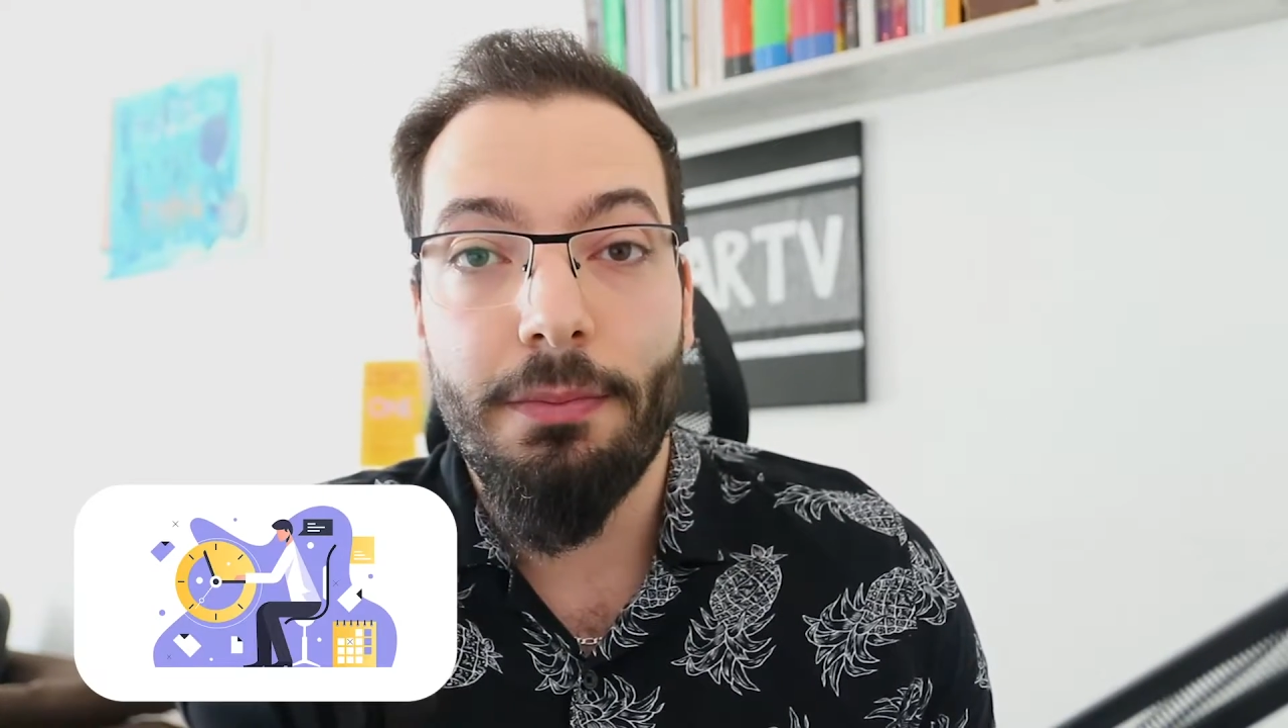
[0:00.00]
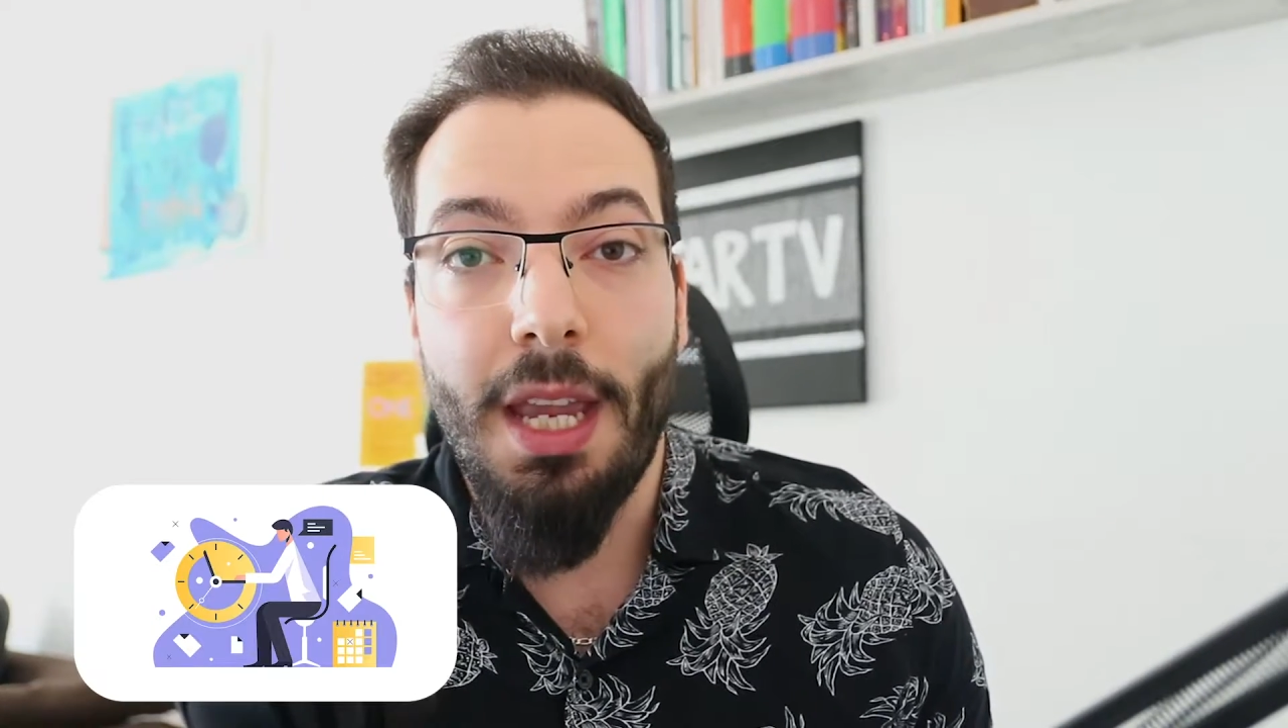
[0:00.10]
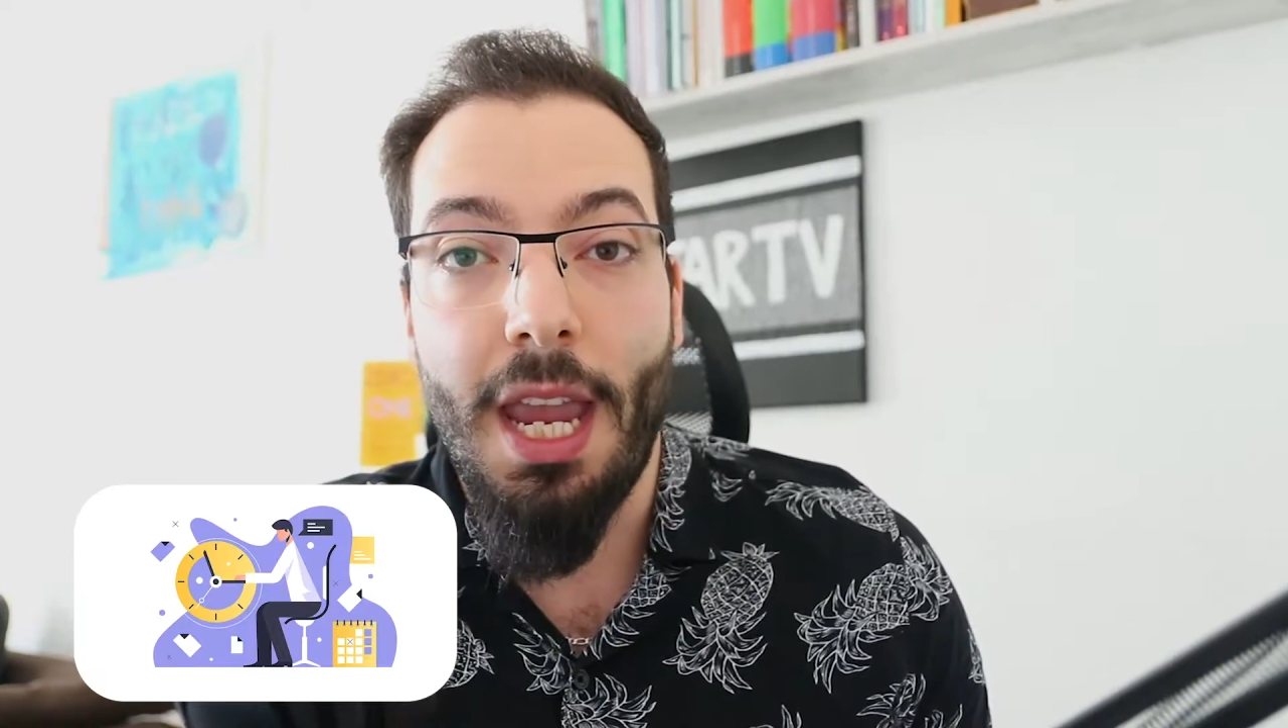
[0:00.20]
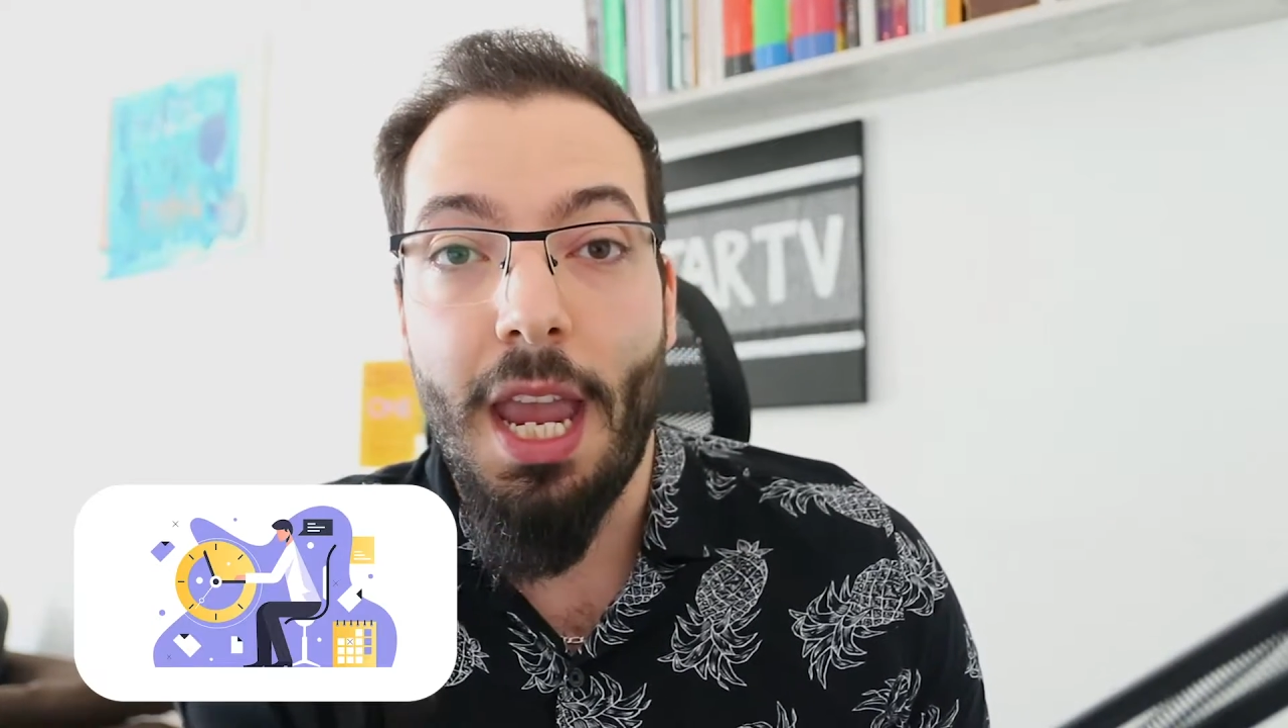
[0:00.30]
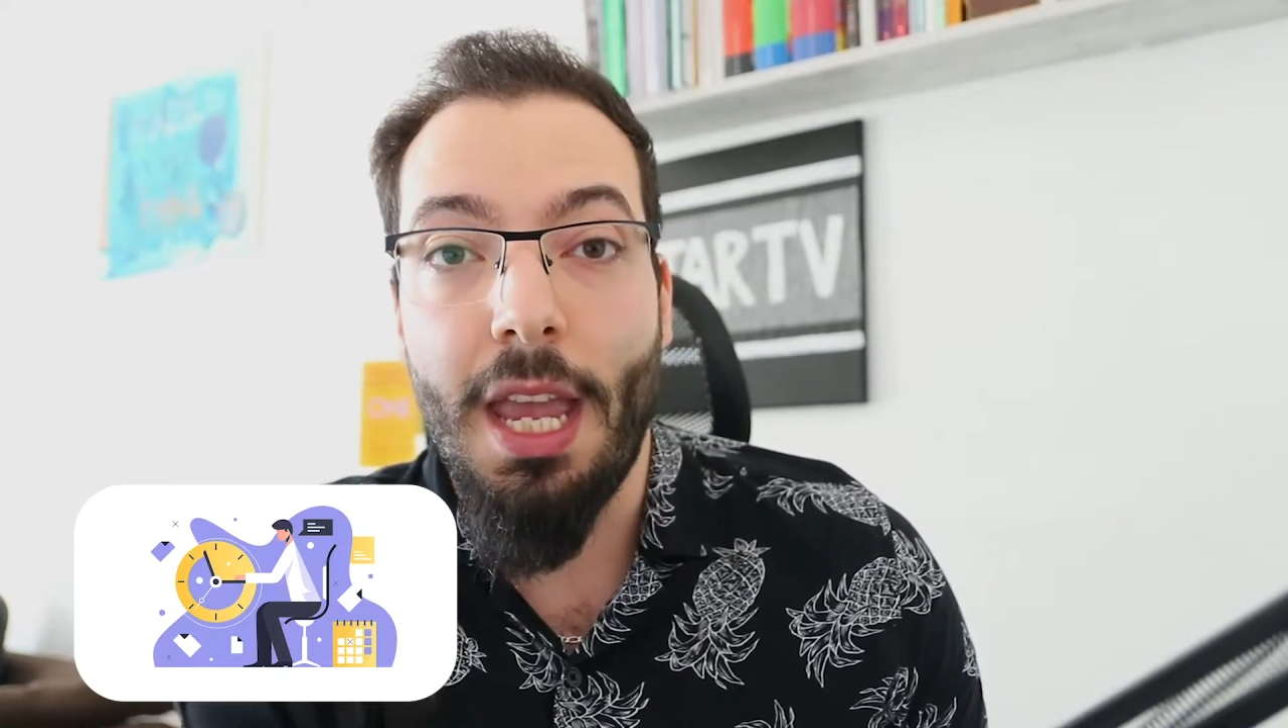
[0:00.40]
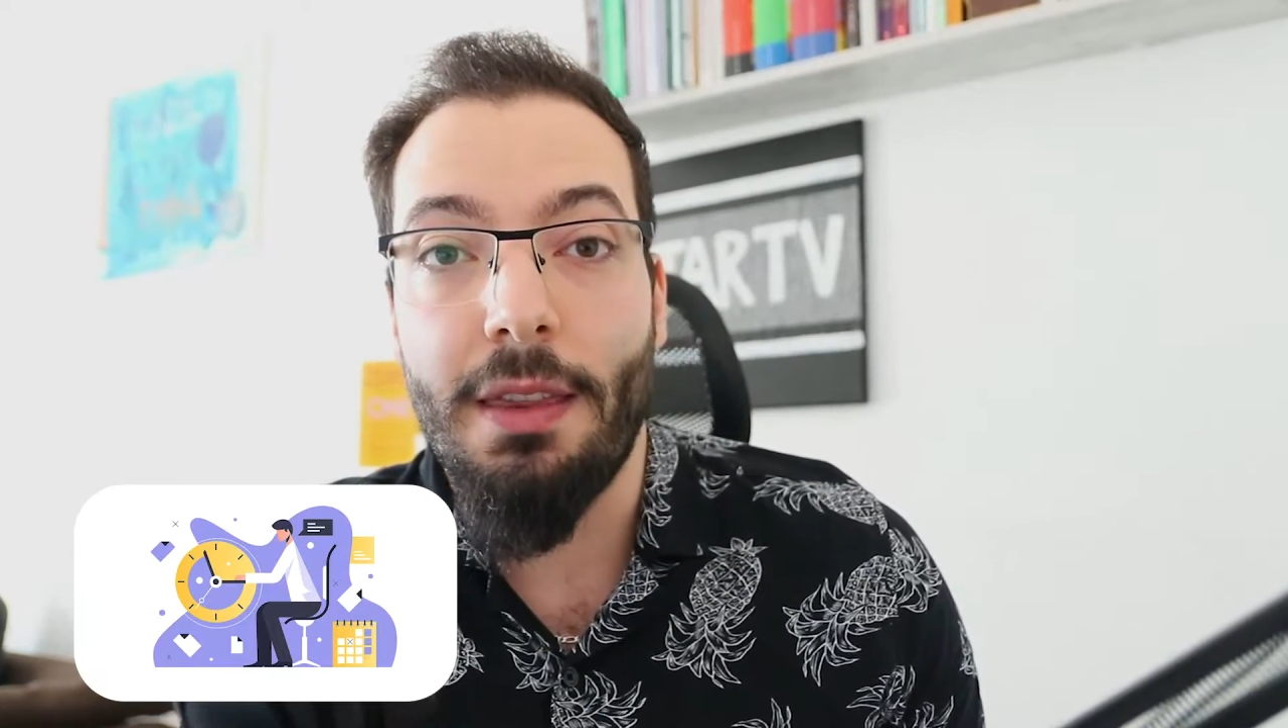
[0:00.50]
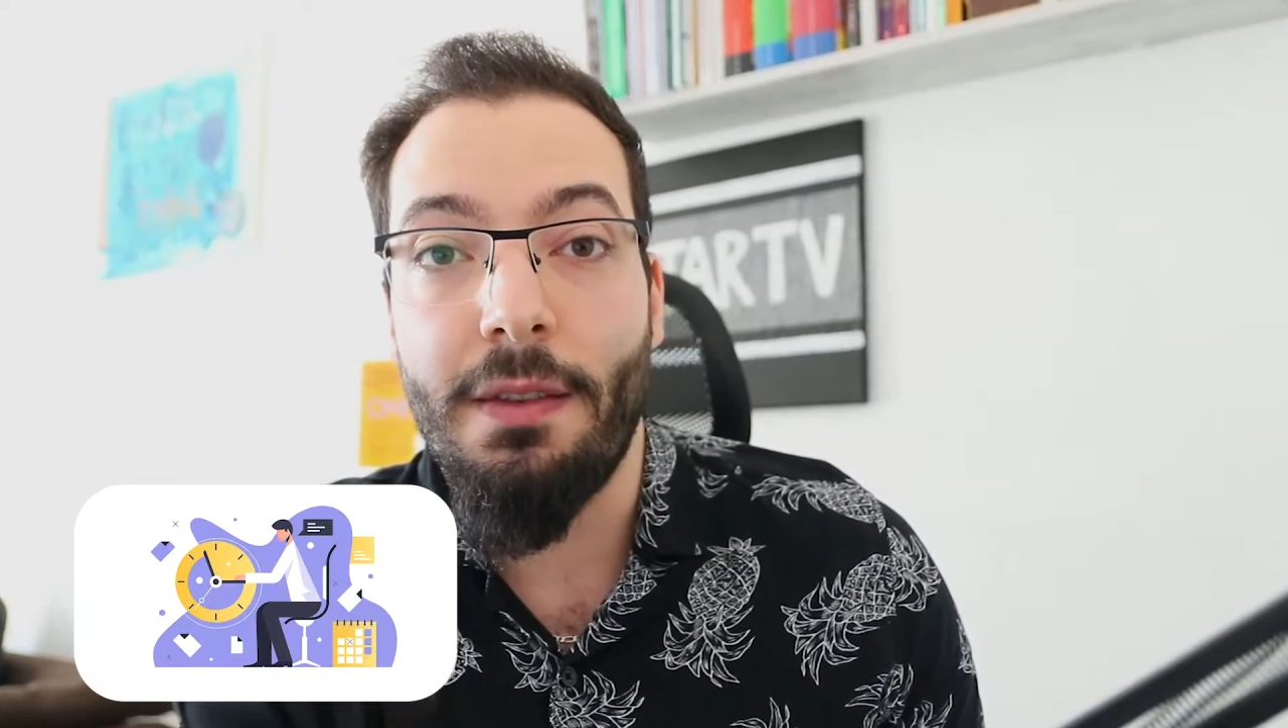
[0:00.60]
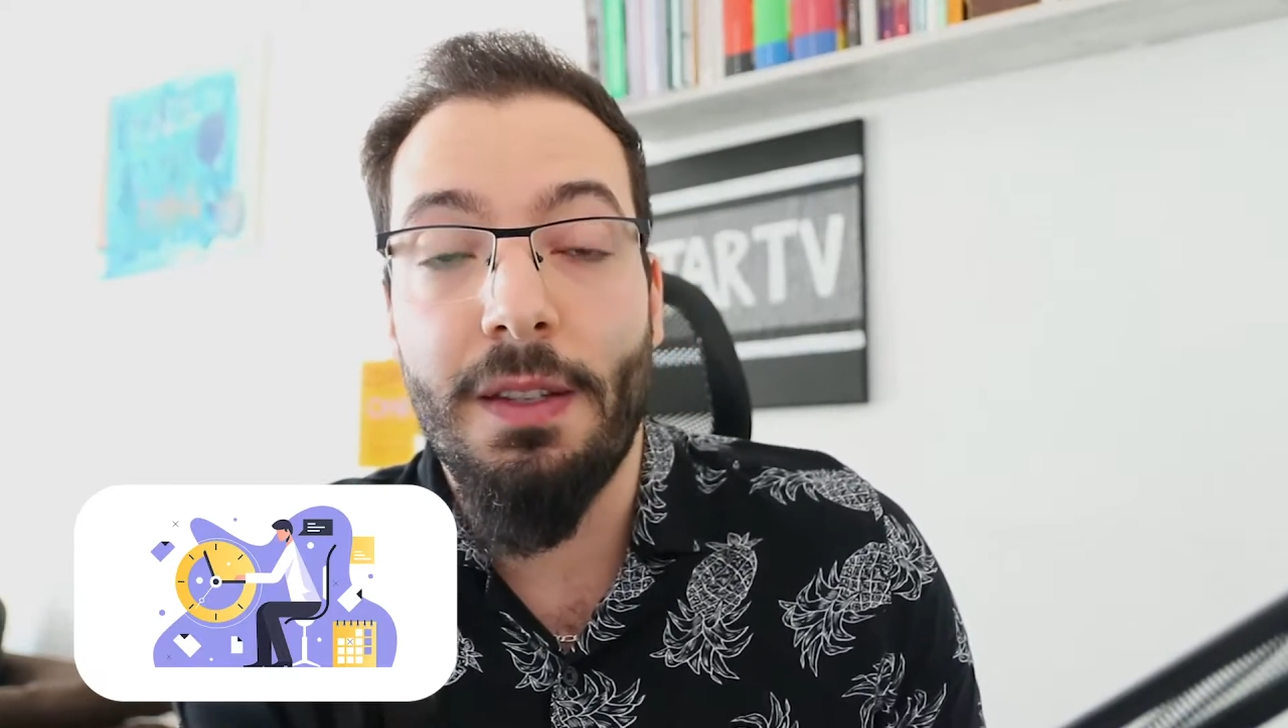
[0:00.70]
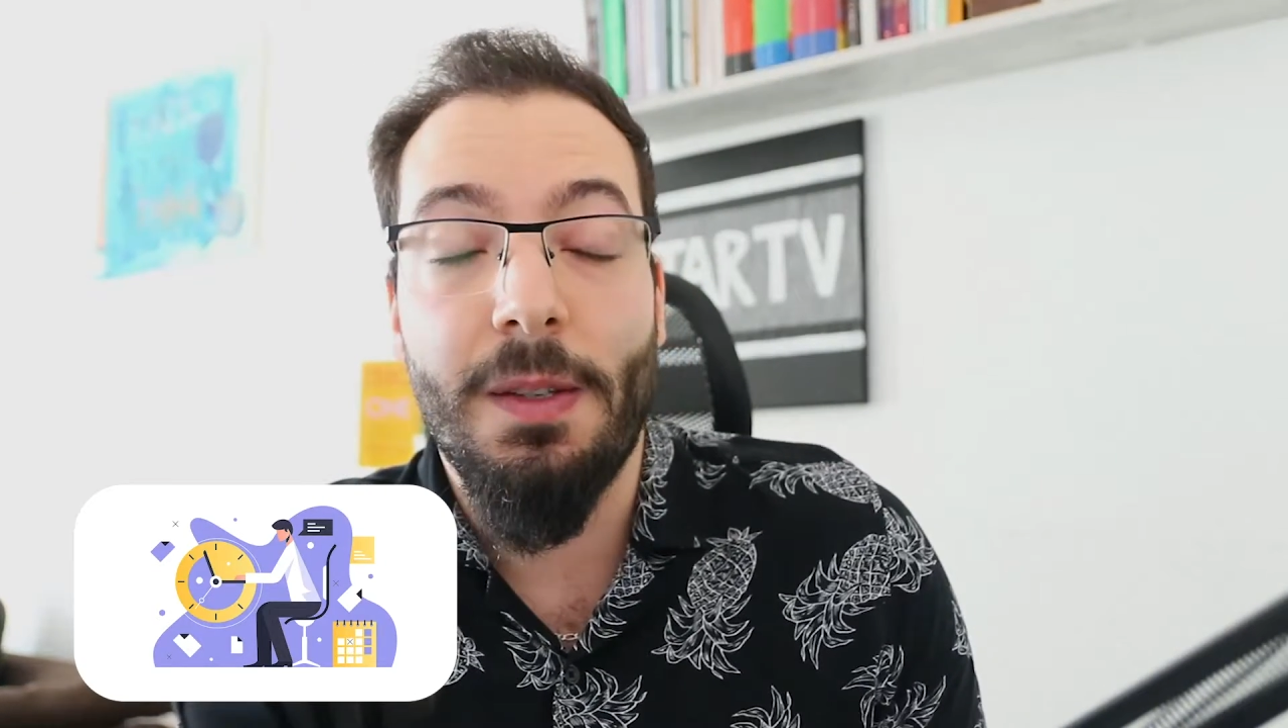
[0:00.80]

And this